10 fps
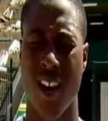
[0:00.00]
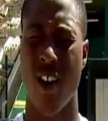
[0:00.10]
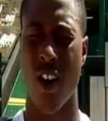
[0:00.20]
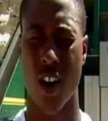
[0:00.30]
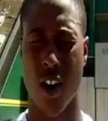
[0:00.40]
Heck yeah,
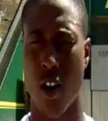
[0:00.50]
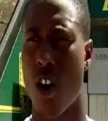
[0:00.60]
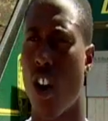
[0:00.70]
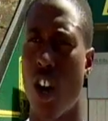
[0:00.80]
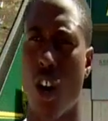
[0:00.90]
all
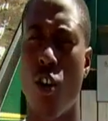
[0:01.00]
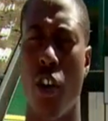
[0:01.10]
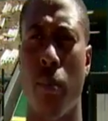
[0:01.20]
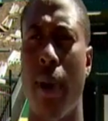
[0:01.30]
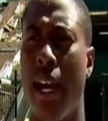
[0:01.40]
our
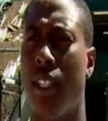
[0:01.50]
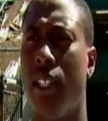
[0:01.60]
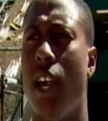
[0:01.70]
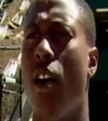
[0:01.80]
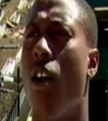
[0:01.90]
quarterbacks, they